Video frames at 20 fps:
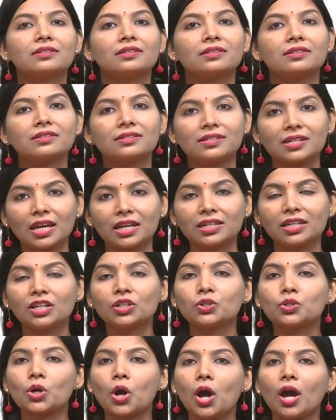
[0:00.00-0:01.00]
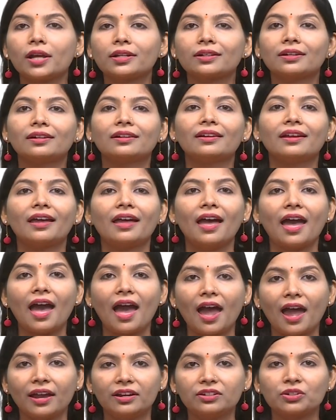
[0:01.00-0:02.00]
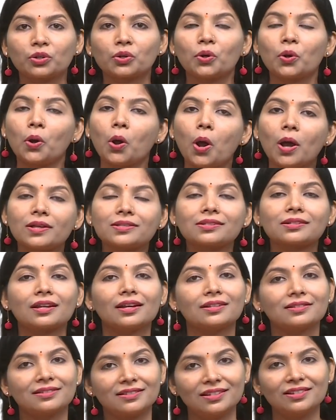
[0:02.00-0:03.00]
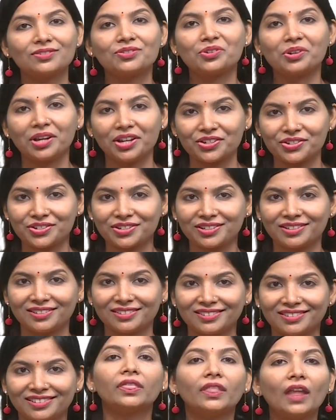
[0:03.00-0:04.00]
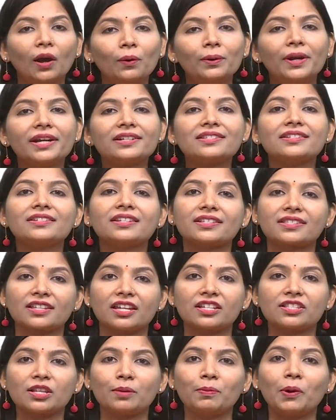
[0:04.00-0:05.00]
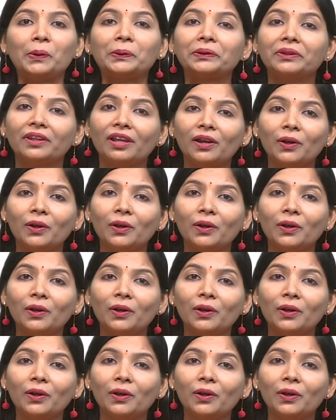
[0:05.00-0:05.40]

stating torque and cost consideration. Now let us discuss about the